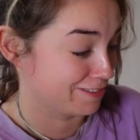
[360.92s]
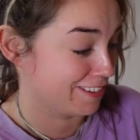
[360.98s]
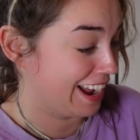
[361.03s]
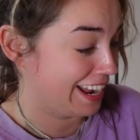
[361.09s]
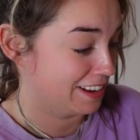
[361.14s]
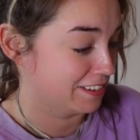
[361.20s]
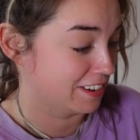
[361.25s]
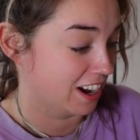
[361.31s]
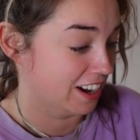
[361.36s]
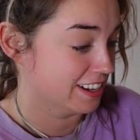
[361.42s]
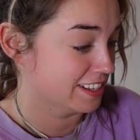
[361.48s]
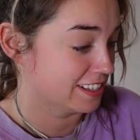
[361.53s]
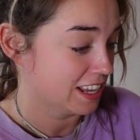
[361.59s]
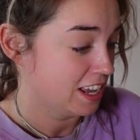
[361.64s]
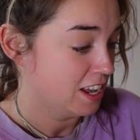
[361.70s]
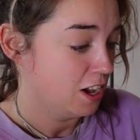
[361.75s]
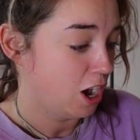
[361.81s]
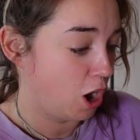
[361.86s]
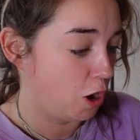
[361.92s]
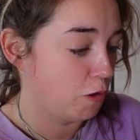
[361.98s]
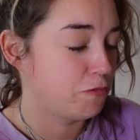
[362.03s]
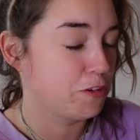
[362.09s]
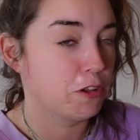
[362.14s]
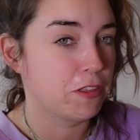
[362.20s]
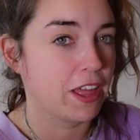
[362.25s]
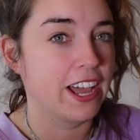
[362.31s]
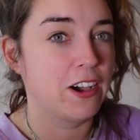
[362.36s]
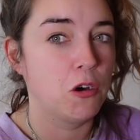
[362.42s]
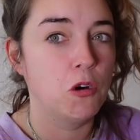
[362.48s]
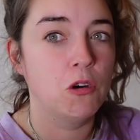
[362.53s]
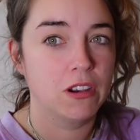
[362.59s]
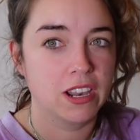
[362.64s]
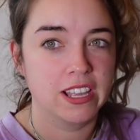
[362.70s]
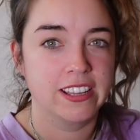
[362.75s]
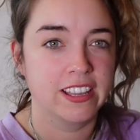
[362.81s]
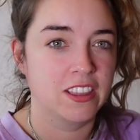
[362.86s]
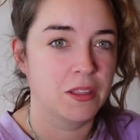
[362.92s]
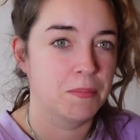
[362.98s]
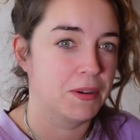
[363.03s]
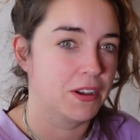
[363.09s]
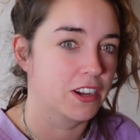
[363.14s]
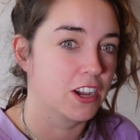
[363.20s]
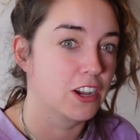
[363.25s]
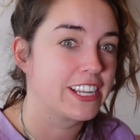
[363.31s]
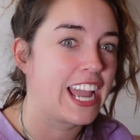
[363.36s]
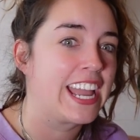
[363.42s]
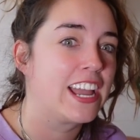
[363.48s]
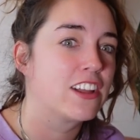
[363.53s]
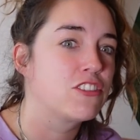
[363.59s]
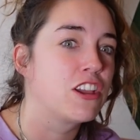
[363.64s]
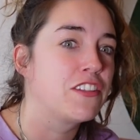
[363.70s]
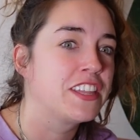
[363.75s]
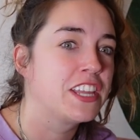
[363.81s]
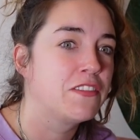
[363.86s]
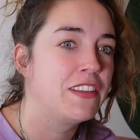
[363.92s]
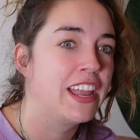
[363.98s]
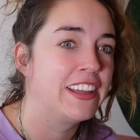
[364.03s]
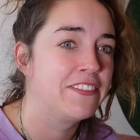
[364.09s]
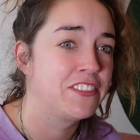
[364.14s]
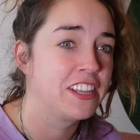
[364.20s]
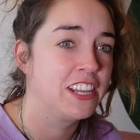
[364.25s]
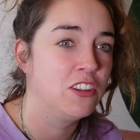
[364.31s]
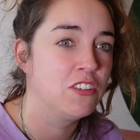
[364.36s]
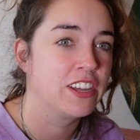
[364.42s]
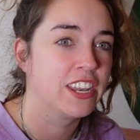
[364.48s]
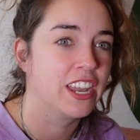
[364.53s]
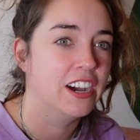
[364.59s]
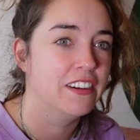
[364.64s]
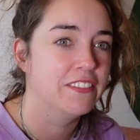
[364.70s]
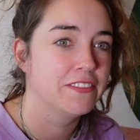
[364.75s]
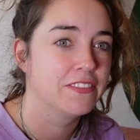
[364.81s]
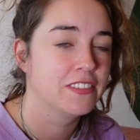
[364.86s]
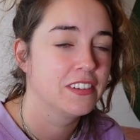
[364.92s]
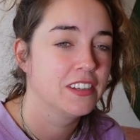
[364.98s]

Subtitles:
great, guys. I'll fill that all in the book. Kate, I don't think you've let it sit long enough.